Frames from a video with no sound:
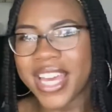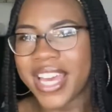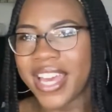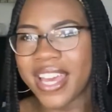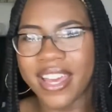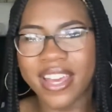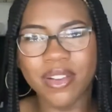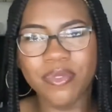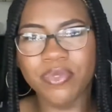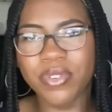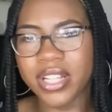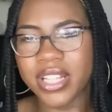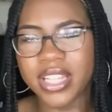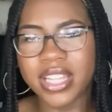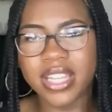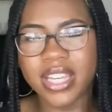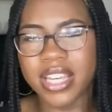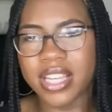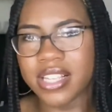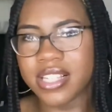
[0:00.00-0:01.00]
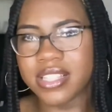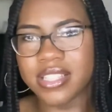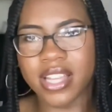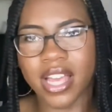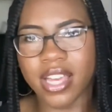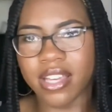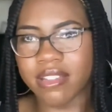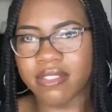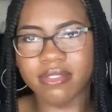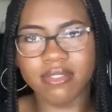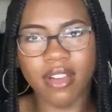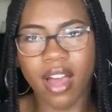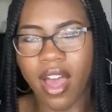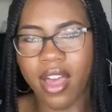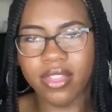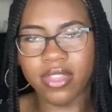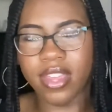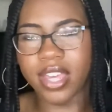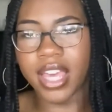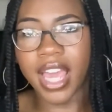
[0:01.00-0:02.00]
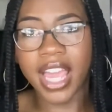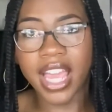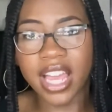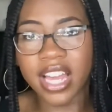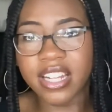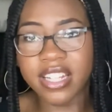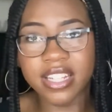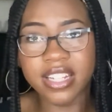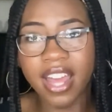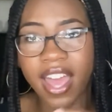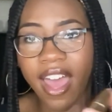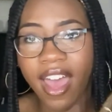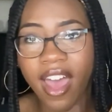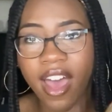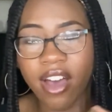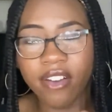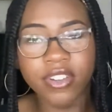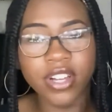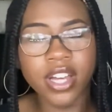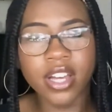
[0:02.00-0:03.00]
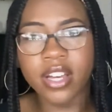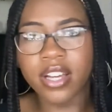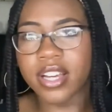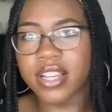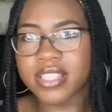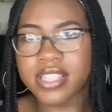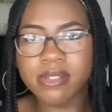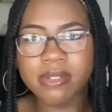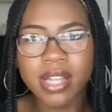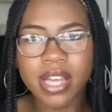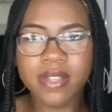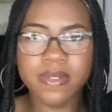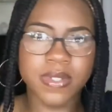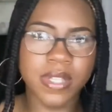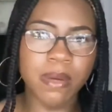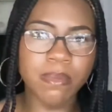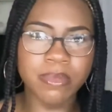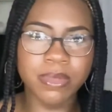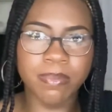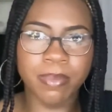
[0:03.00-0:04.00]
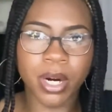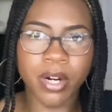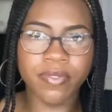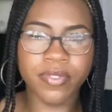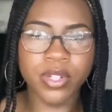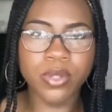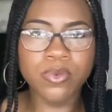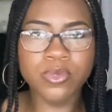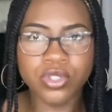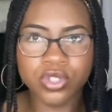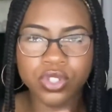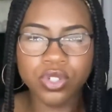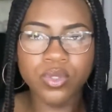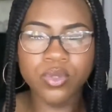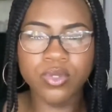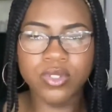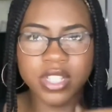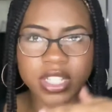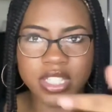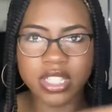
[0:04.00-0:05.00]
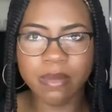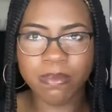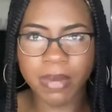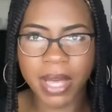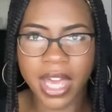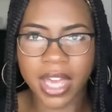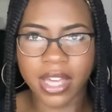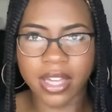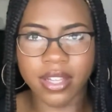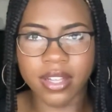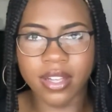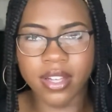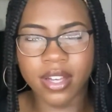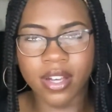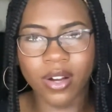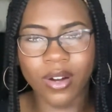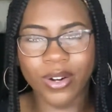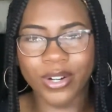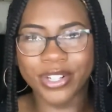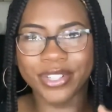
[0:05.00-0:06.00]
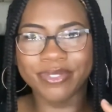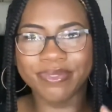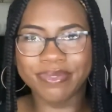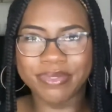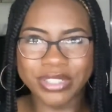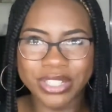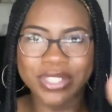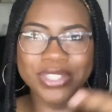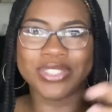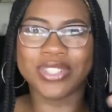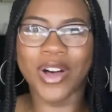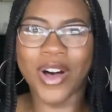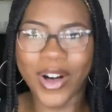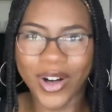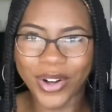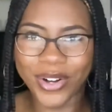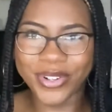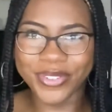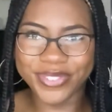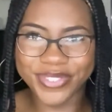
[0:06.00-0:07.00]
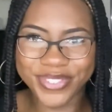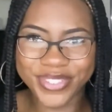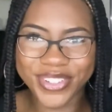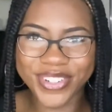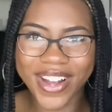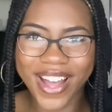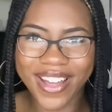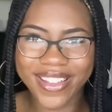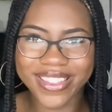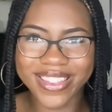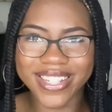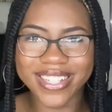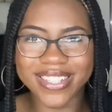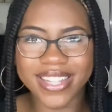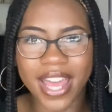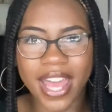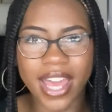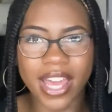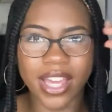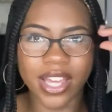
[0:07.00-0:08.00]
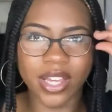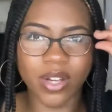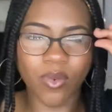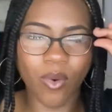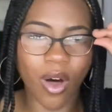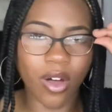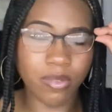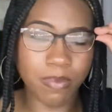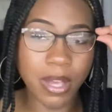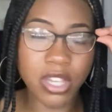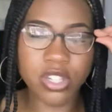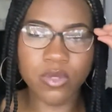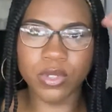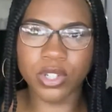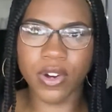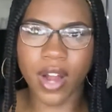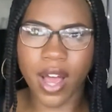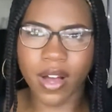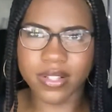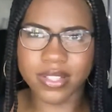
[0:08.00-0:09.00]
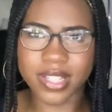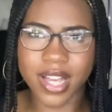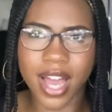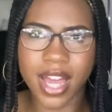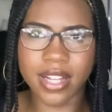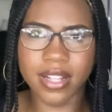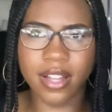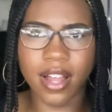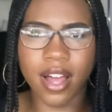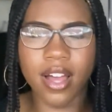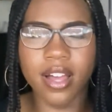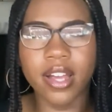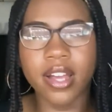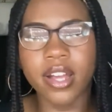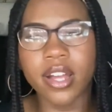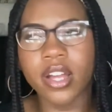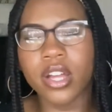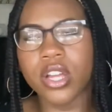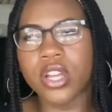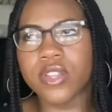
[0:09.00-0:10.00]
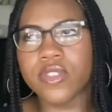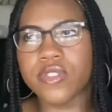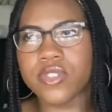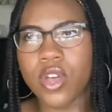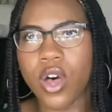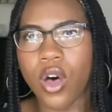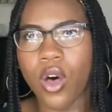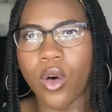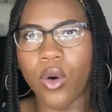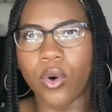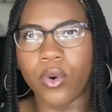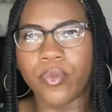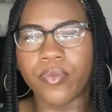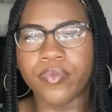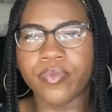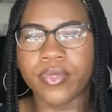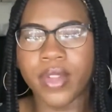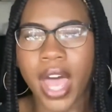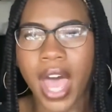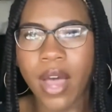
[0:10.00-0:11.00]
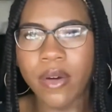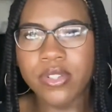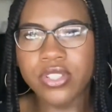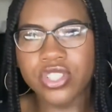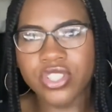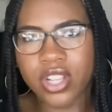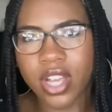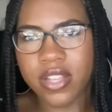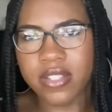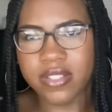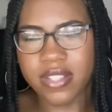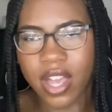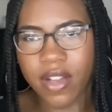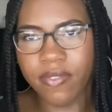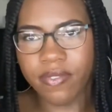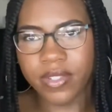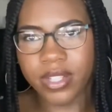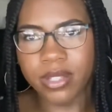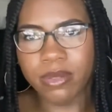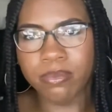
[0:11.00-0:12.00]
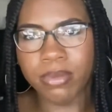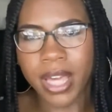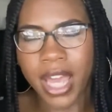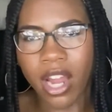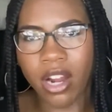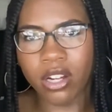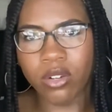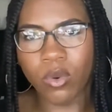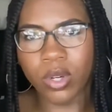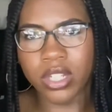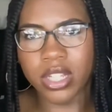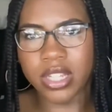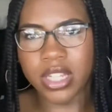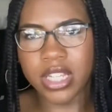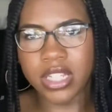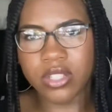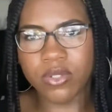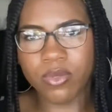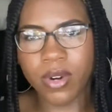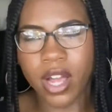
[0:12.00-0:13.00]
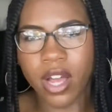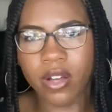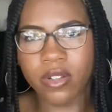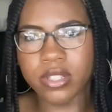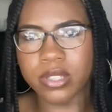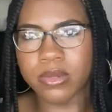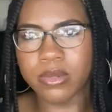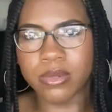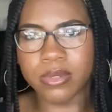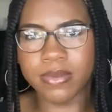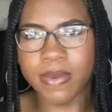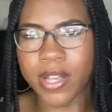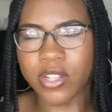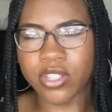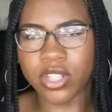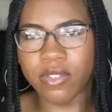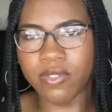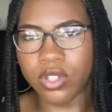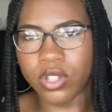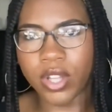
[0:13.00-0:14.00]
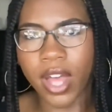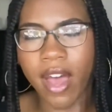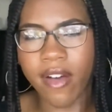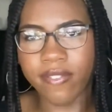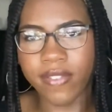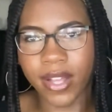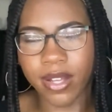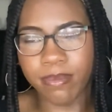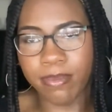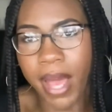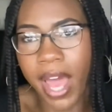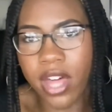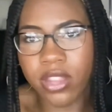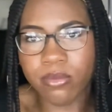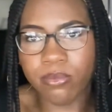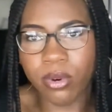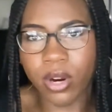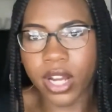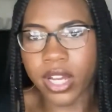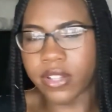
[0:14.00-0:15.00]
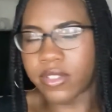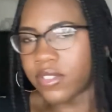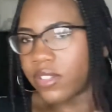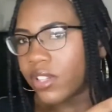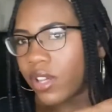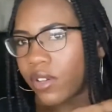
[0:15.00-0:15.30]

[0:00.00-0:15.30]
It really is, like, I think handy to have, because sometimes some perfumes do dissipate or dissolve throughout the day, well, especially when you're outside a lot. So I was just definitely carrying one of these around, especially if you have like bathroom breaks, you know,